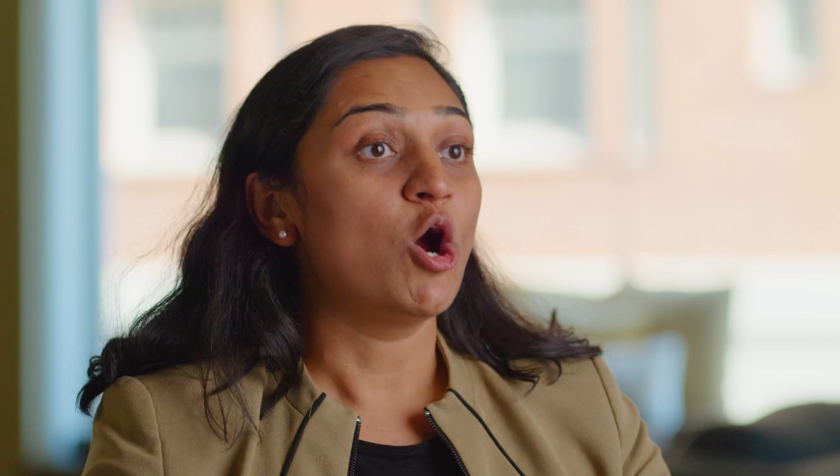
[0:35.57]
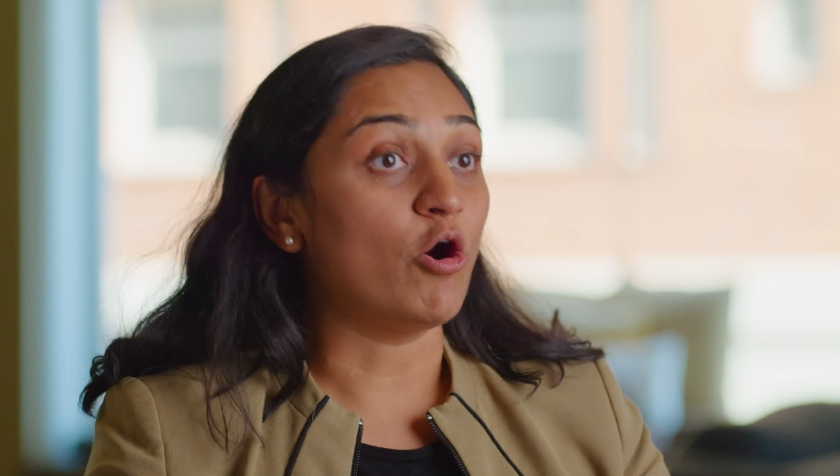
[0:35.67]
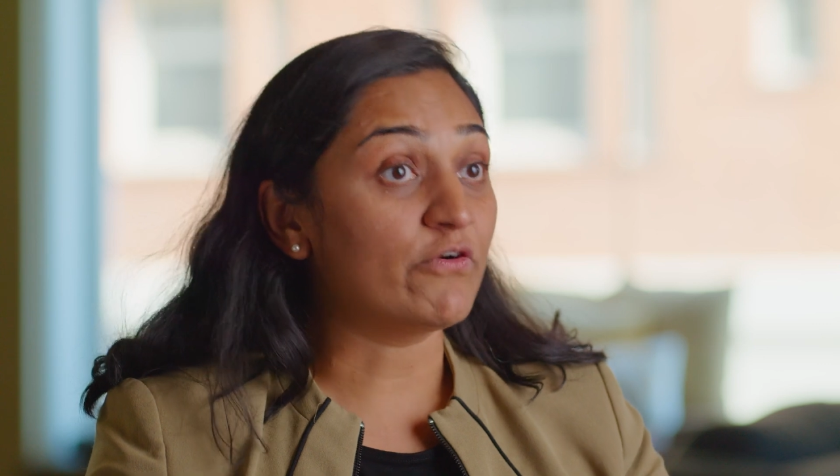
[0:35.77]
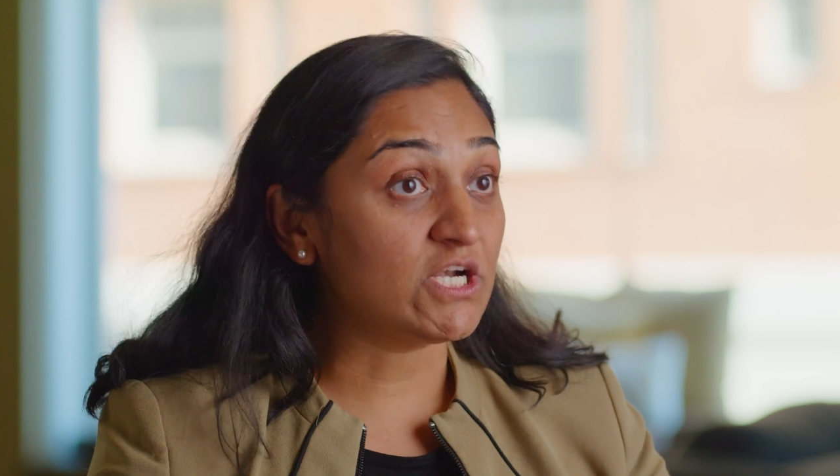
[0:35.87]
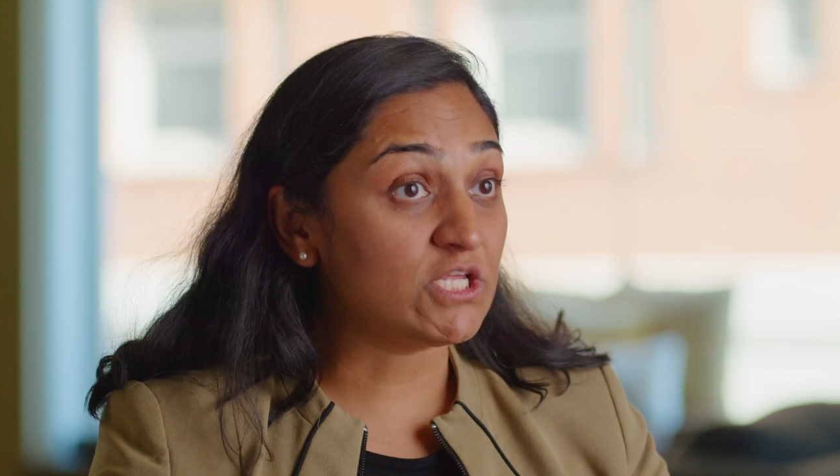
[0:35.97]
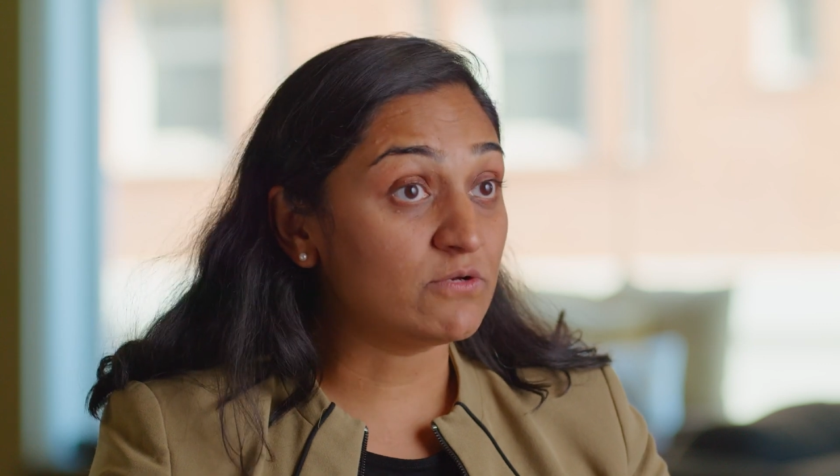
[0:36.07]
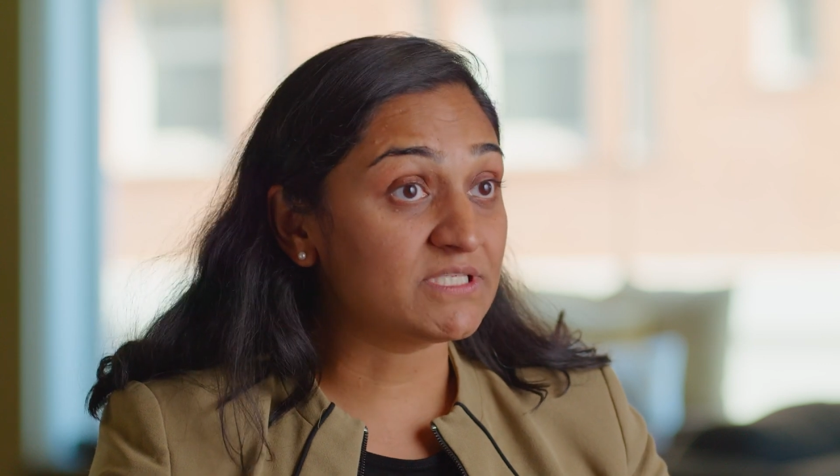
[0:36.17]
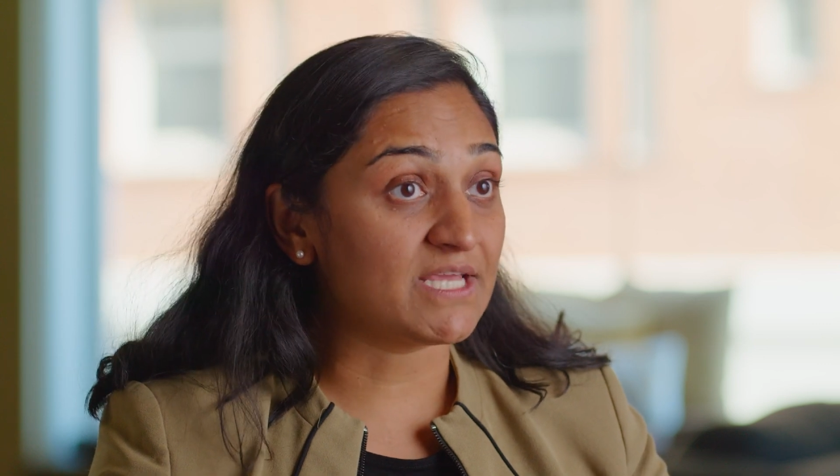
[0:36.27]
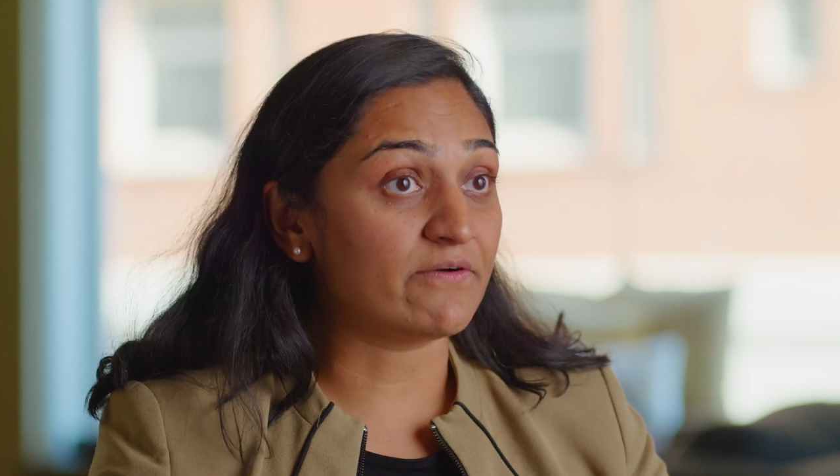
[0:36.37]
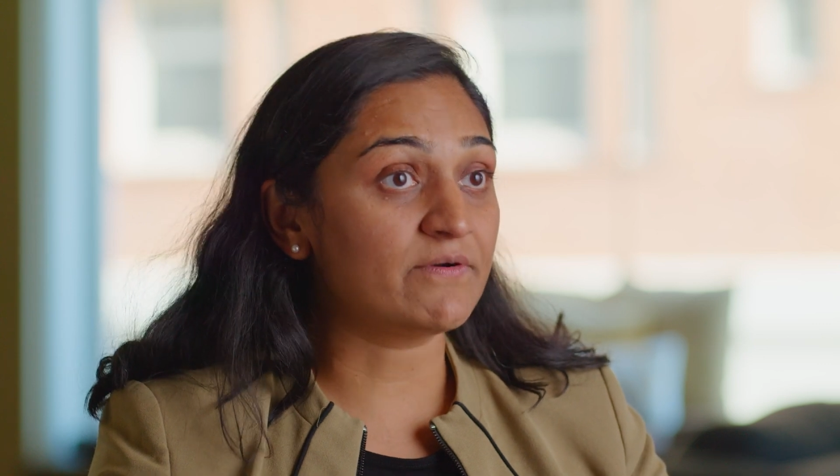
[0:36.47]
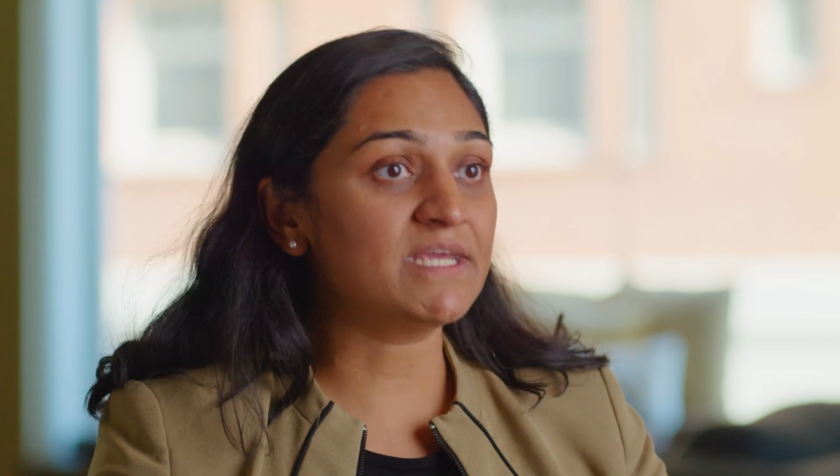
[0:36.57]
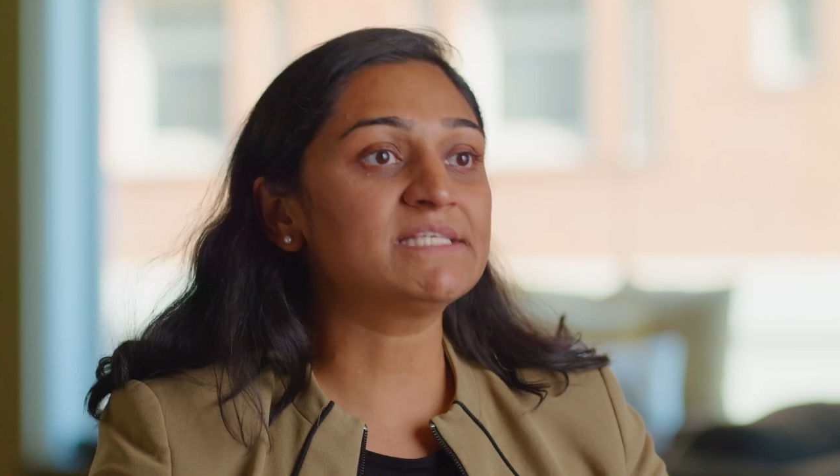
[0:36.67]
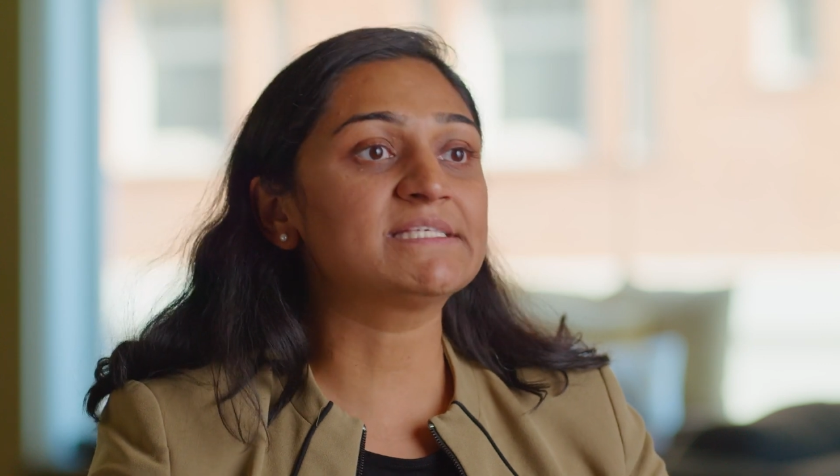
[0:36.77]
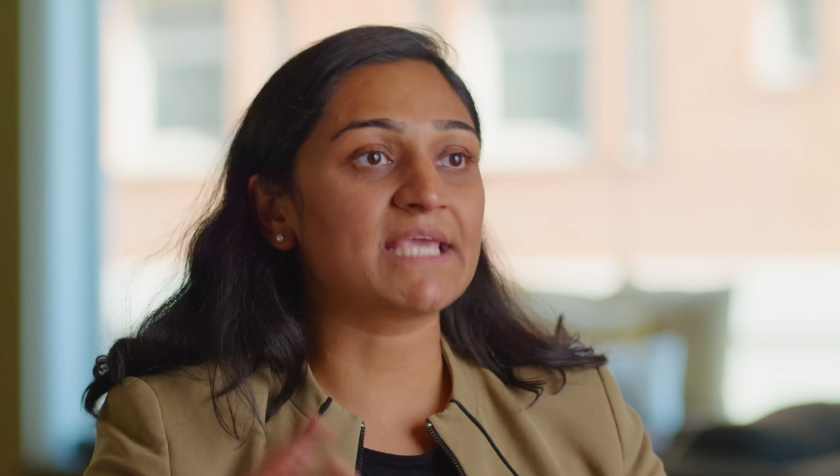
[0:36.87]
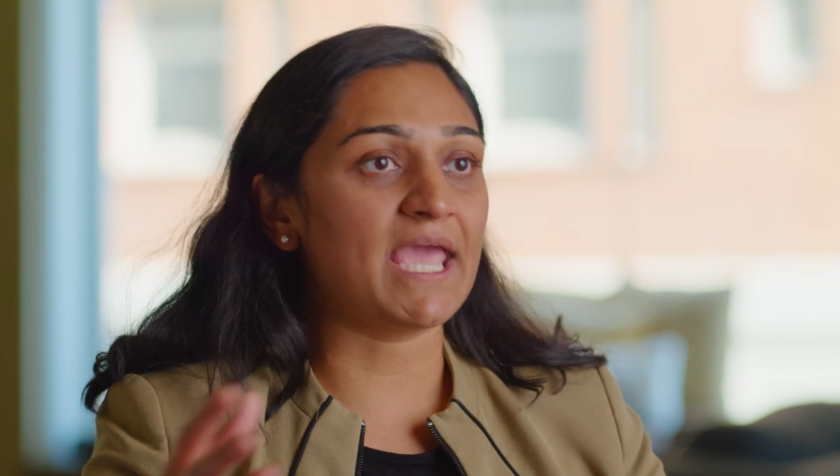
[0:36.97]
or reduce their
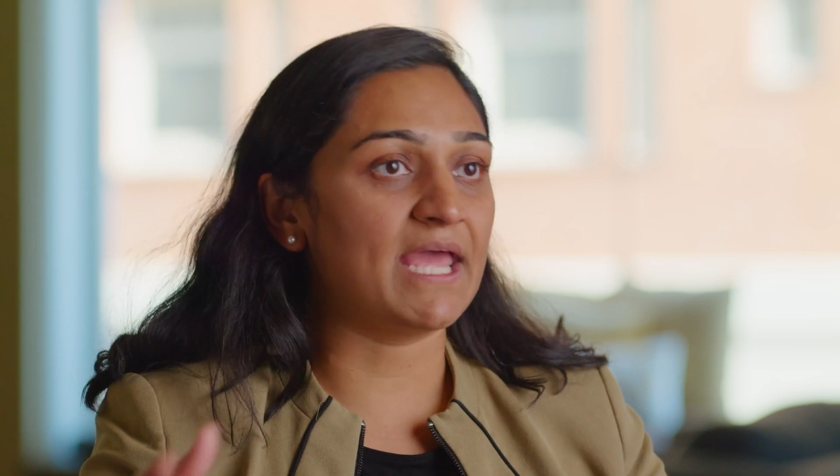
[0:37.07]
risk